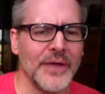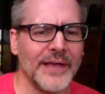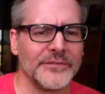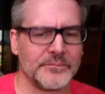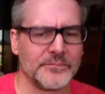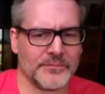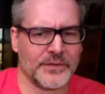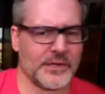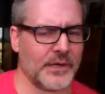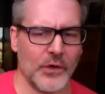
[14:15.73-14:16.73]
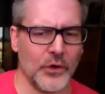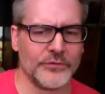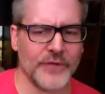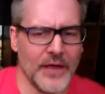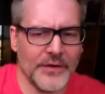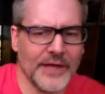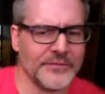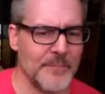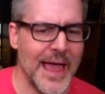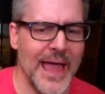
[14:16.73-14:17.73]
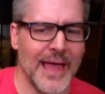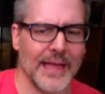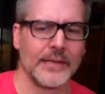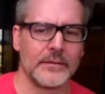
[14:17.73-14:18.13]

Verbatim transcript: guys hooked how you guys met.